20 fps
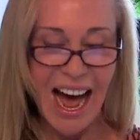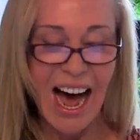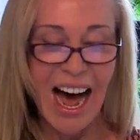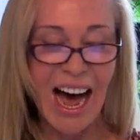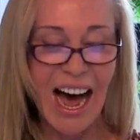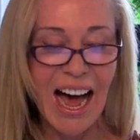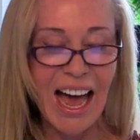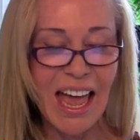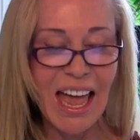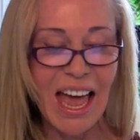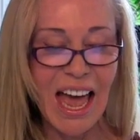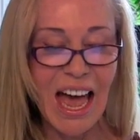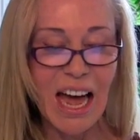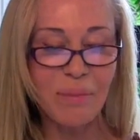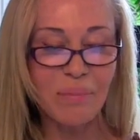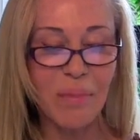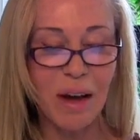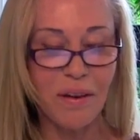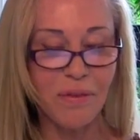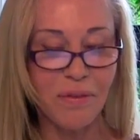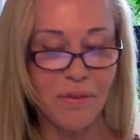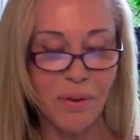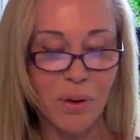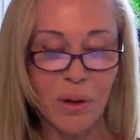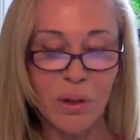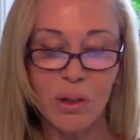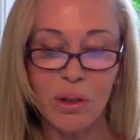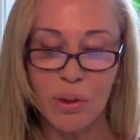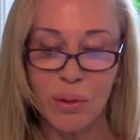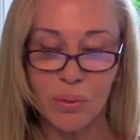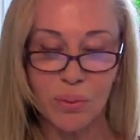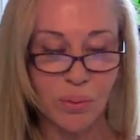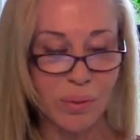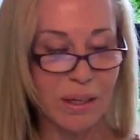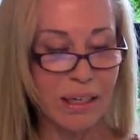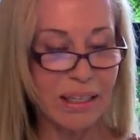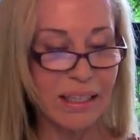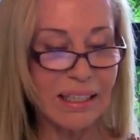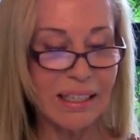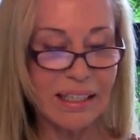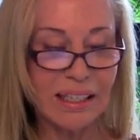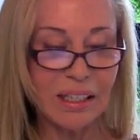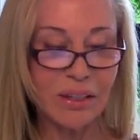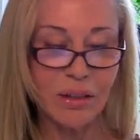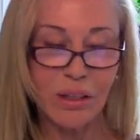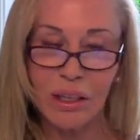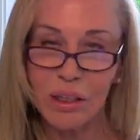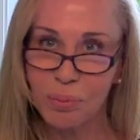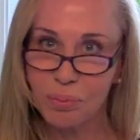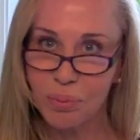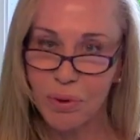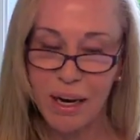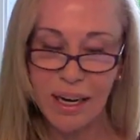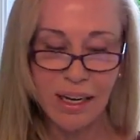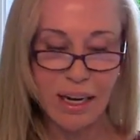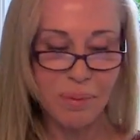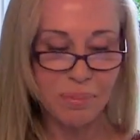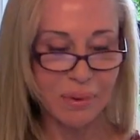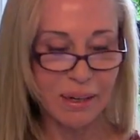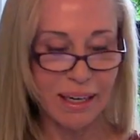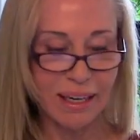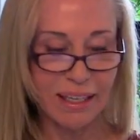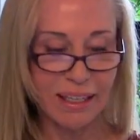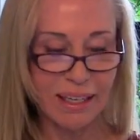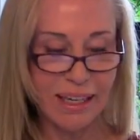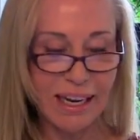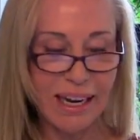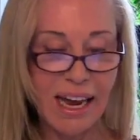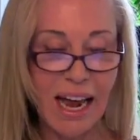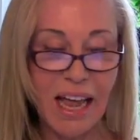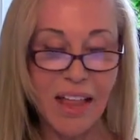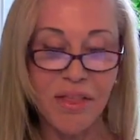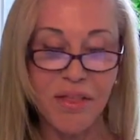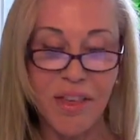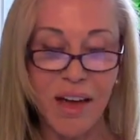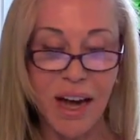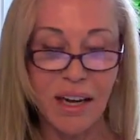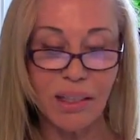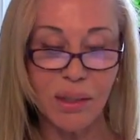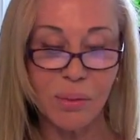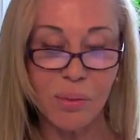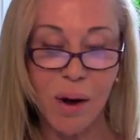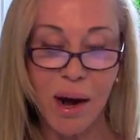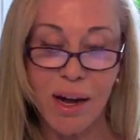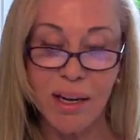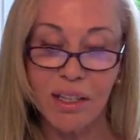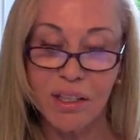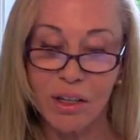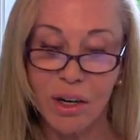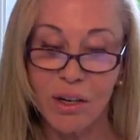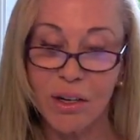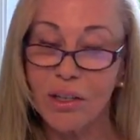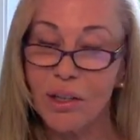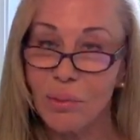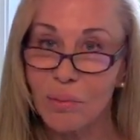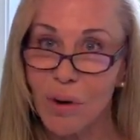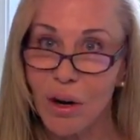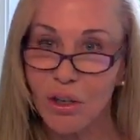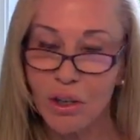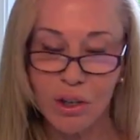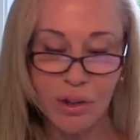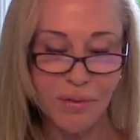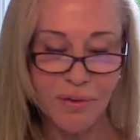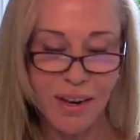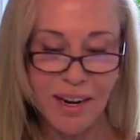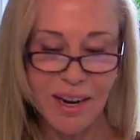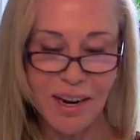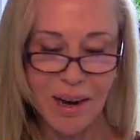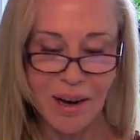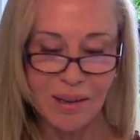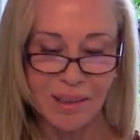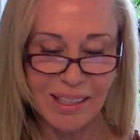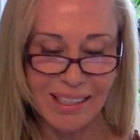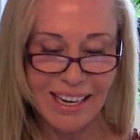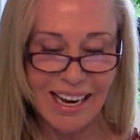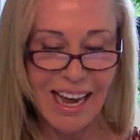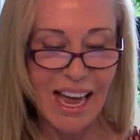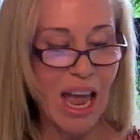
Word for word: I had my first really serious breakup lately, and that's why I started to watch your videos.